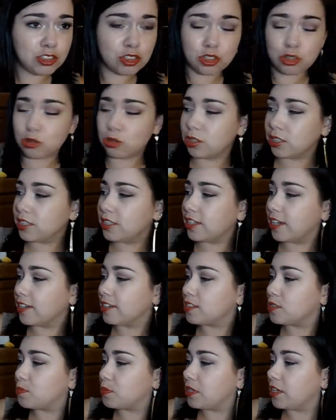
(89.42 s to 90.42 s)
30
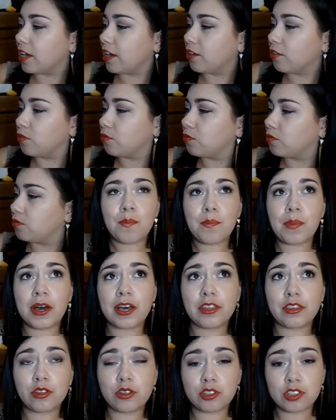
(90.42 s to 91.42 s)
SPF,
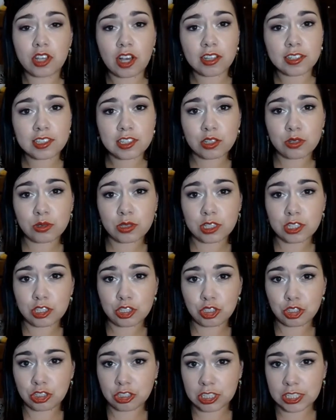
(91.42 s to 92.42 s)
but there's also the
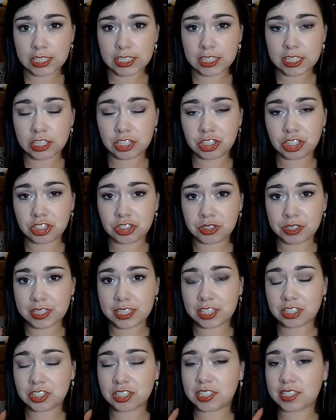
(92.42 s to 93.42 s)
Neutrogena Sheer
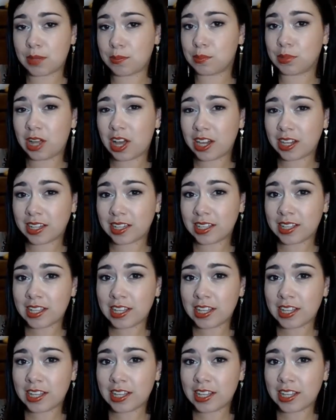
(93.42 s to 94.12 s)
Touch Sunblock,